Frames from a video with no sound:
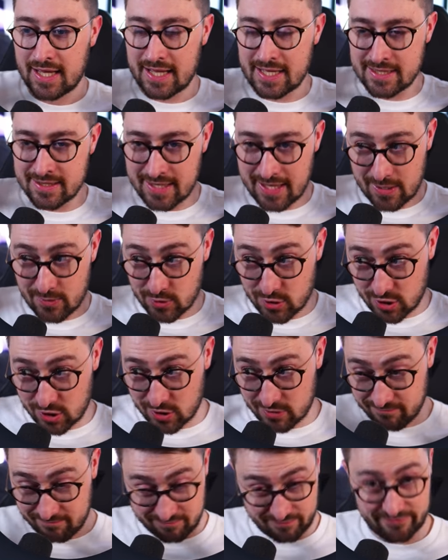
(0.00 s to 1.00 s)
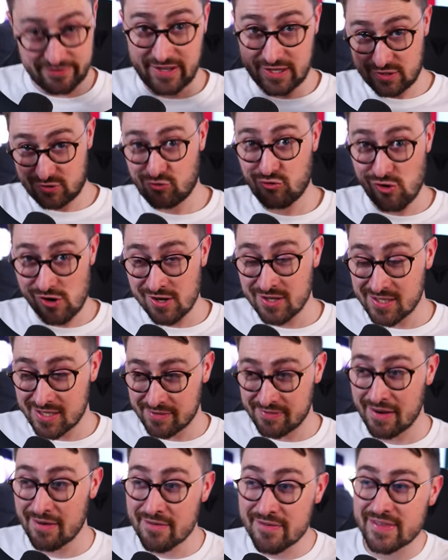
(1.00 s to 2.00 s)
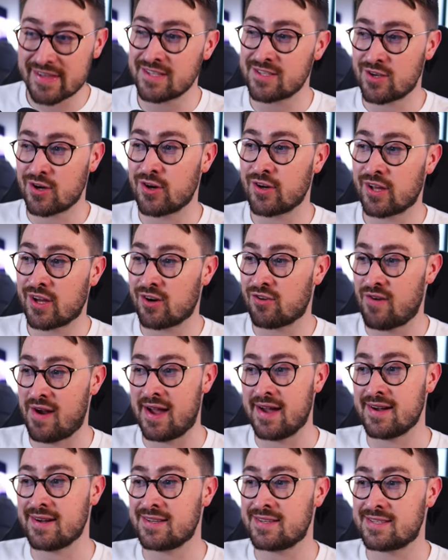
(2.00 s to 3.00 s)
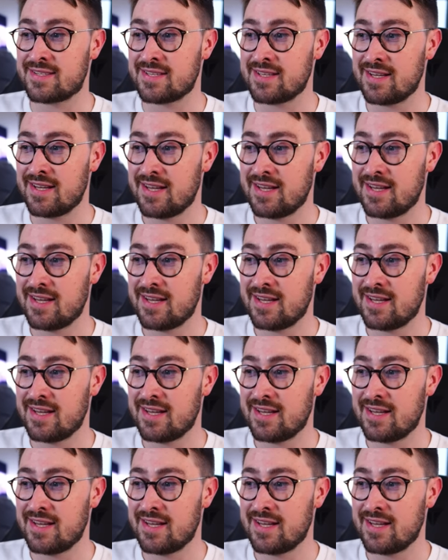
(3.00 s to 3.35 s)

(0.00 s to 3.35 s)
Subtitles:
and now, fingers crossed, if everything's gone correct,